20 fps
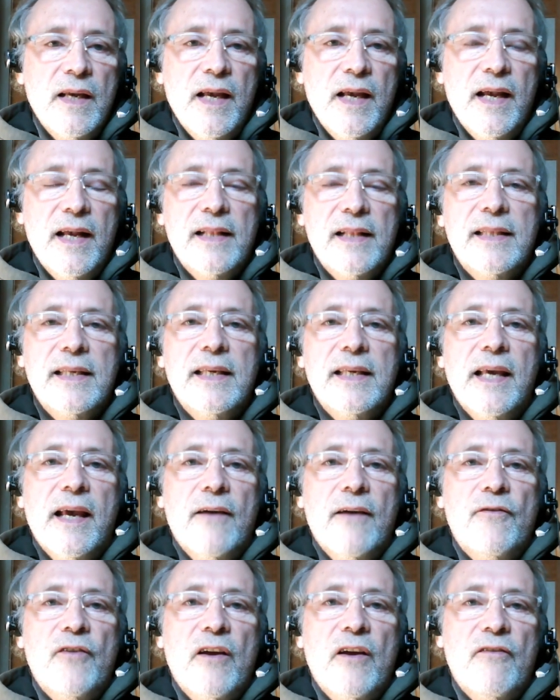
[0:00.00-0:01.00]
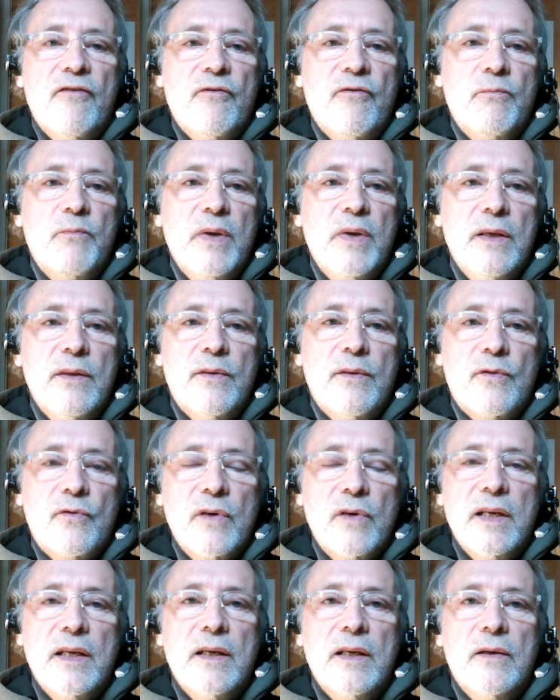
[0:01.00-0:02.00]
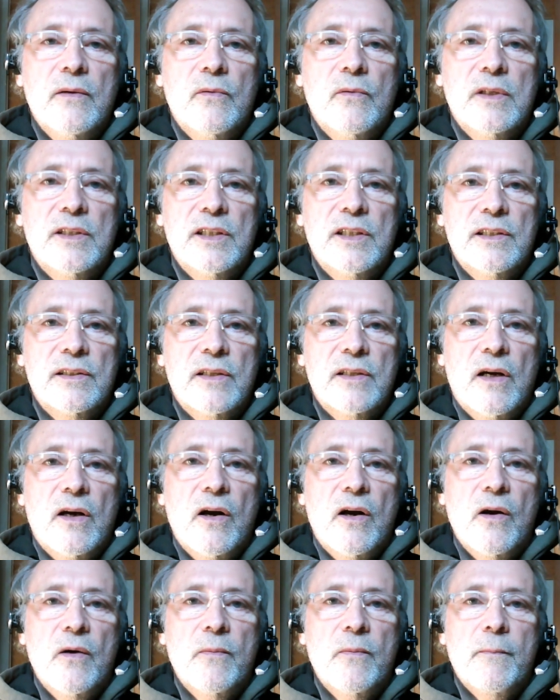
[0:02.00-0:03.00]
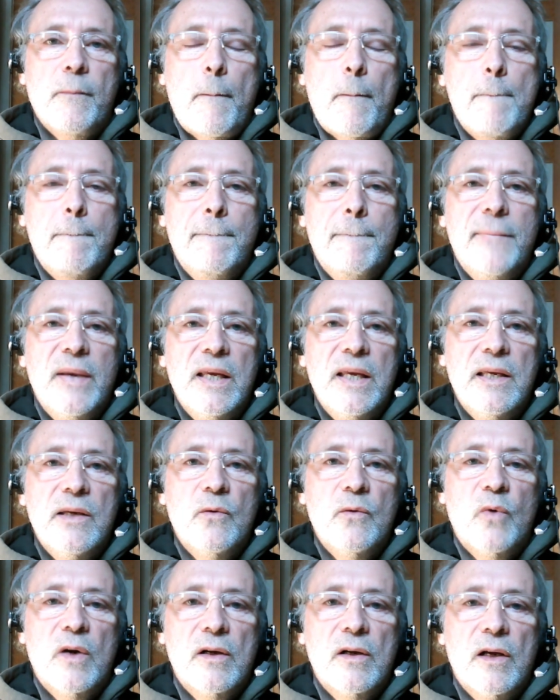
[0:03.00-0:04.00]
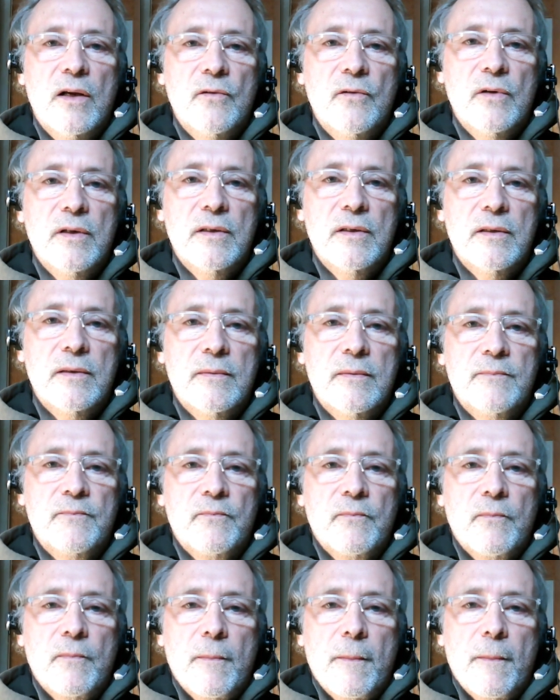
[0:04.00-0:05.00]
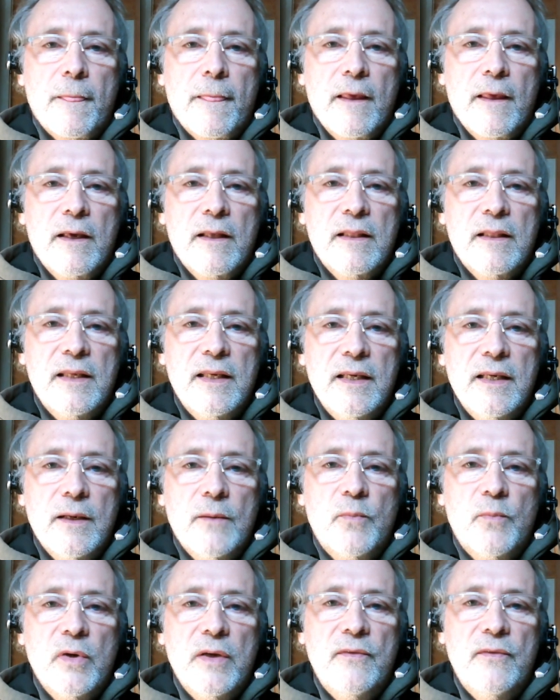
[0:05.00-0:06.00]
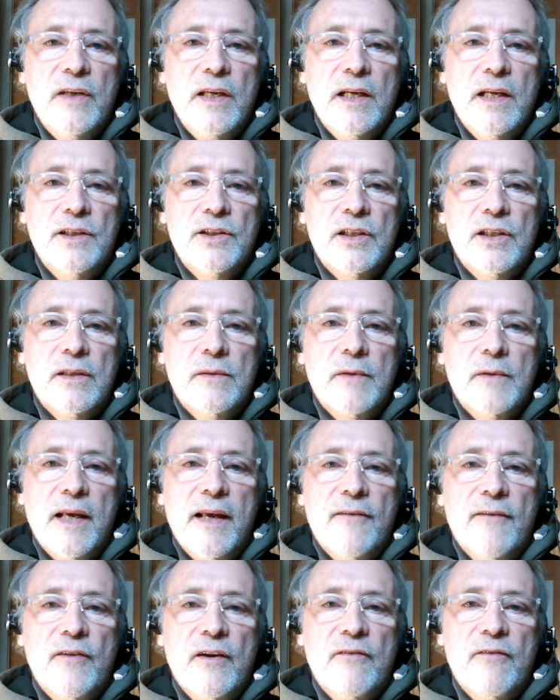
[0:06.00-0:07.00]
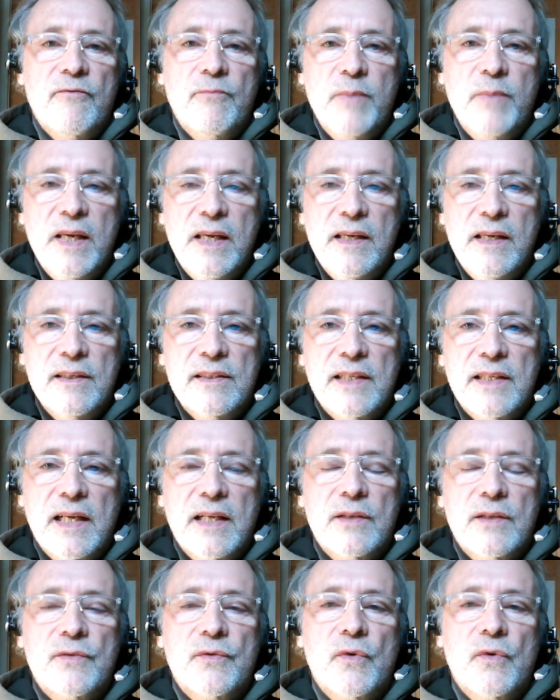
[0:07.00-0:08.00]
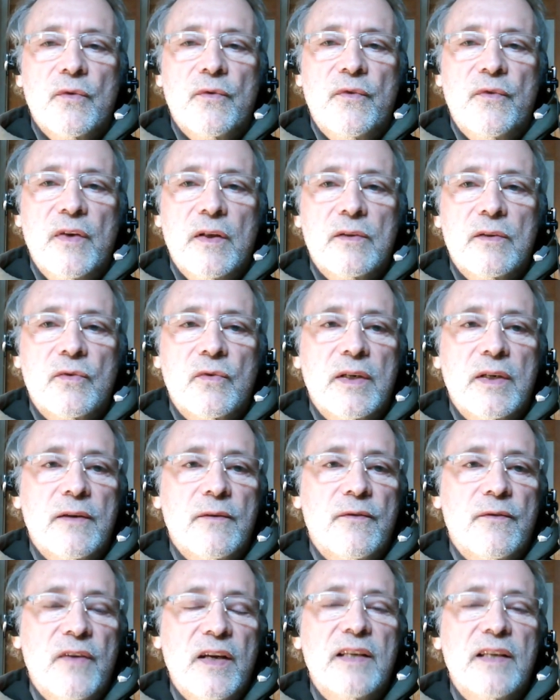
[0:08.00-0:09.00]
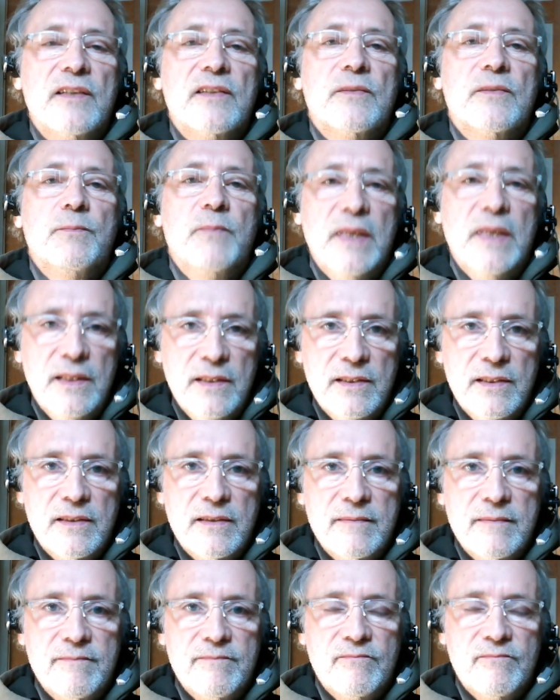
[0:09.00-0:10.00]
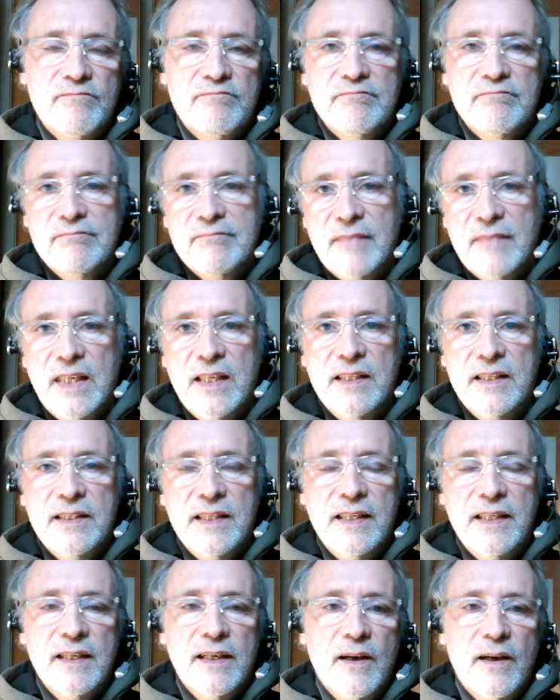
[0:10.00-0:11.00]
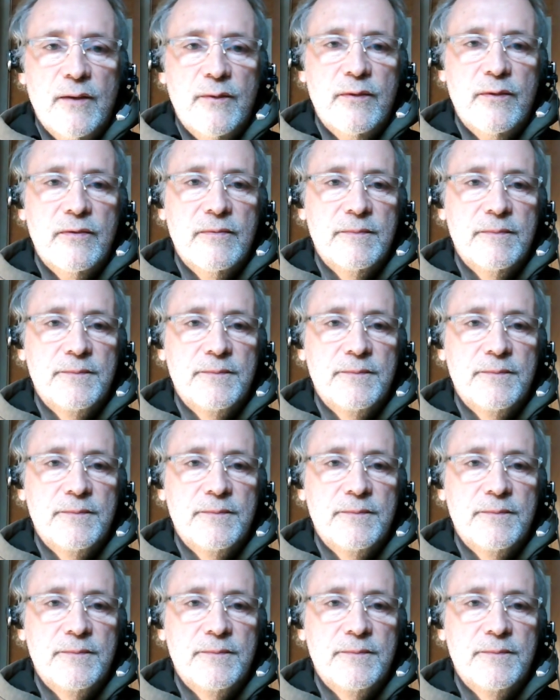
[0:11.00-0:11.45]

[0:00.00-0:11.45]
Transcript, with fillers: and the F F P three, which is our P one hundred. The abbreviation F F P stands for filtering face piece. Easy enough.